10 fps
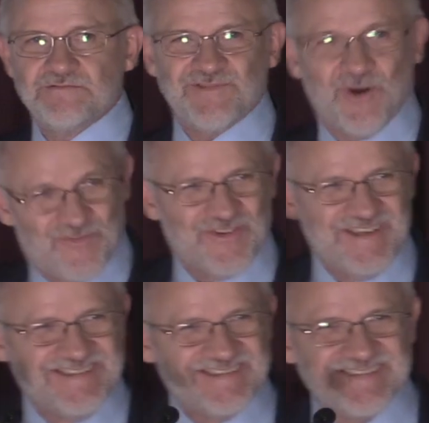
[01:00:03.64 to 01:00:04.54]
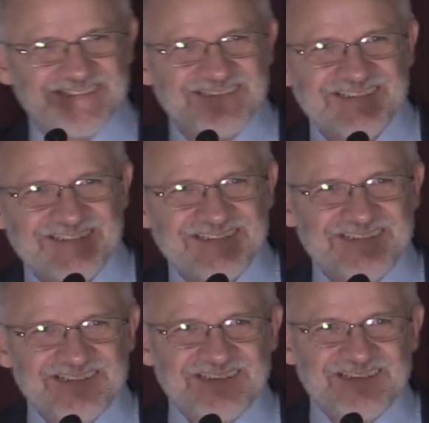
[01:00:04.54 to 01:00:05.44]
hopefully,
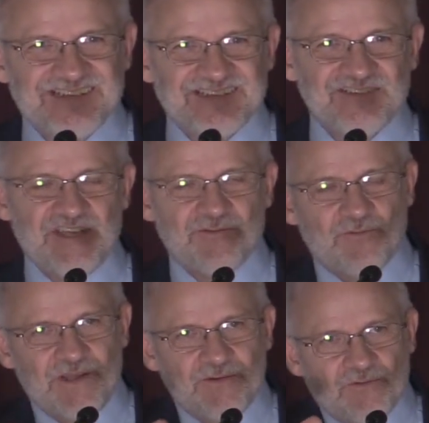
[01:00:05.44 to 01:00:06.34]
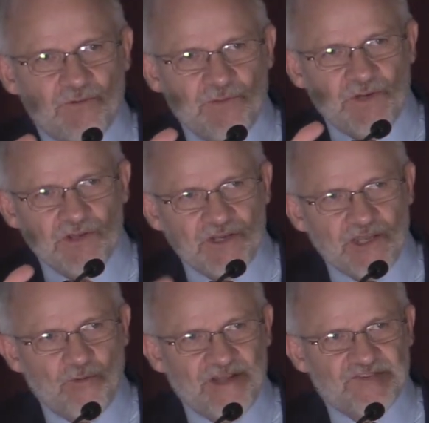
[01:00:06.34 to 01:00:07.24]
so that when, when we look
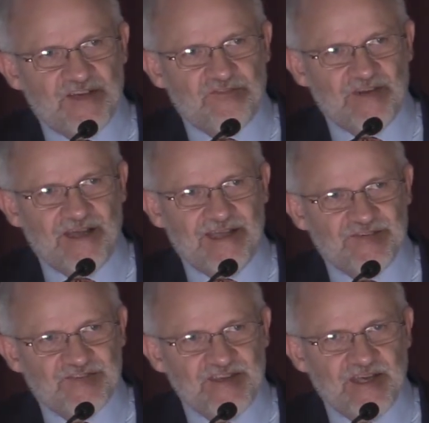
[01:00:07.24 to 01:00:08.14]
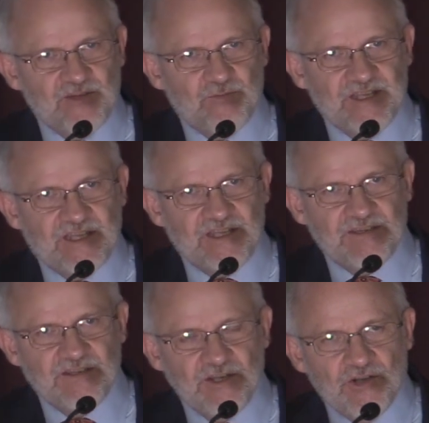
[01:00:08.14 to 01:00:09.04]
at what Zephaniah said, we
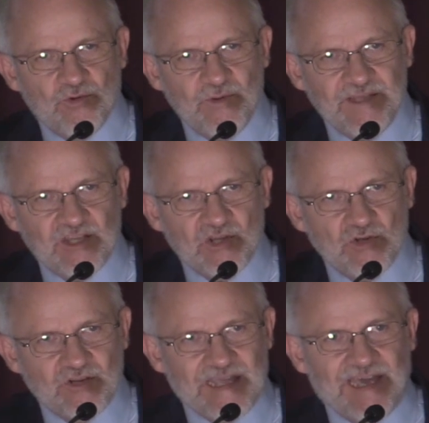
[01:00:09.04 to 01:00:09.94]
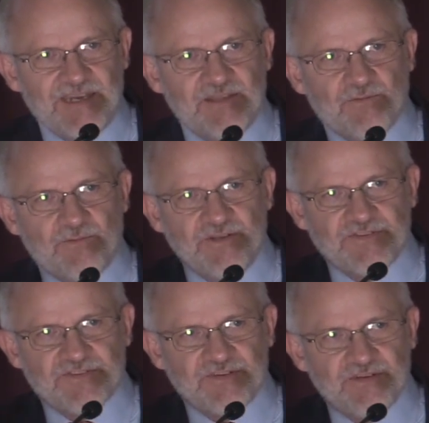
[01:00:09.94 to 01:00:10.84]
can we can look at it
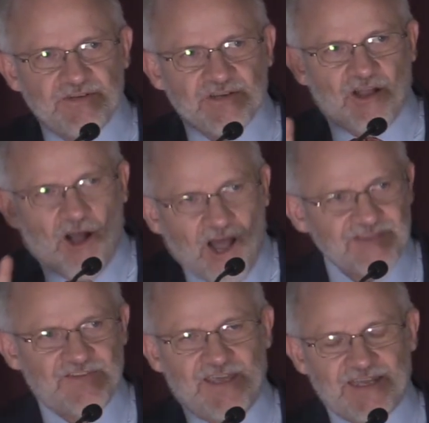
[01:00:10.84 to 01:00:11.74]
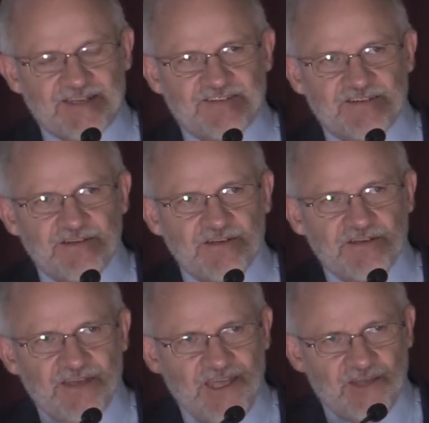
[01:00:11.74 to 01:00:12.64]
with context
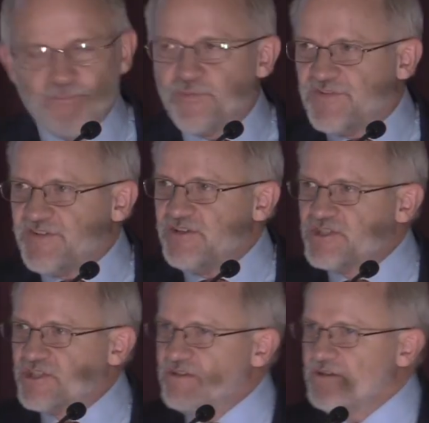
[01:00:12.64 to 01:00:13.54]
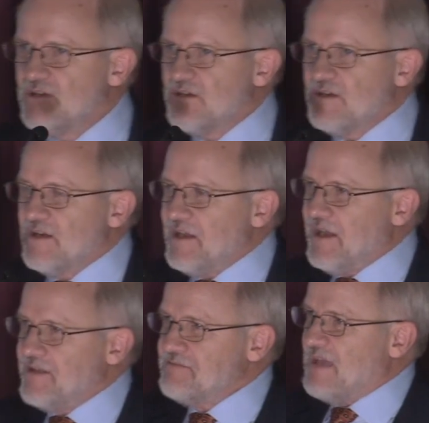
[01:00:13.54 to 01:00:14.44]
and precision
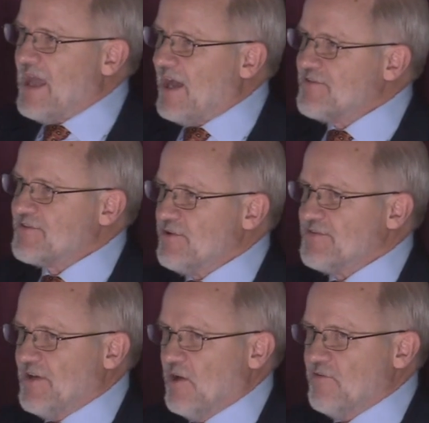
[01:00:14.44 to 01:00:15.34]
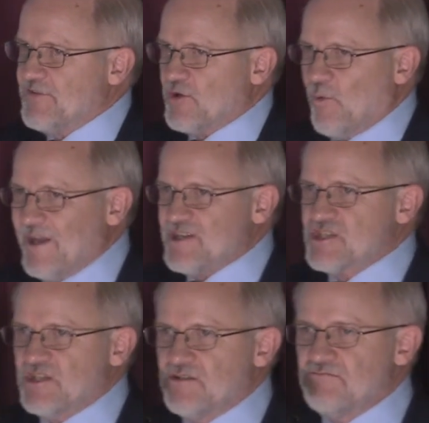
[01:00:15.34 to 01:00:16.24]
and ask ourselves the
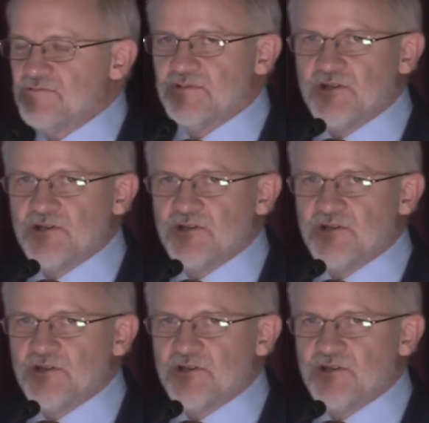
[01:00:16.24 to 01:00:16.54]
question